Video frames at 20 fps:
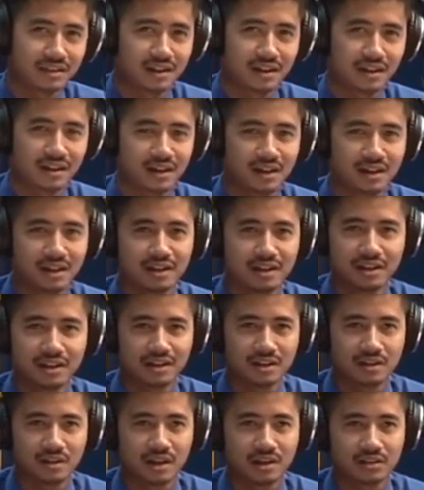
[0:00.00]
then
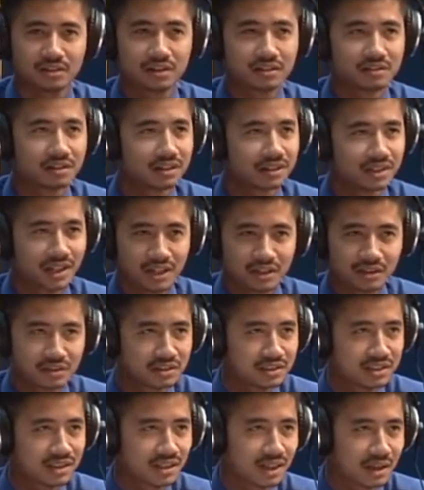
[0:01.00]
they are 310, you
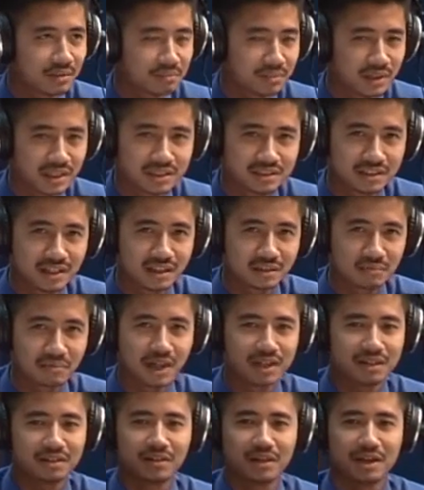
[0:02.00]
still can play Snake,
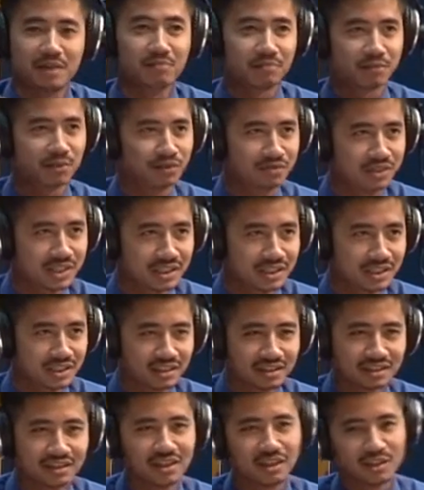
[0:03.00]
but improved version.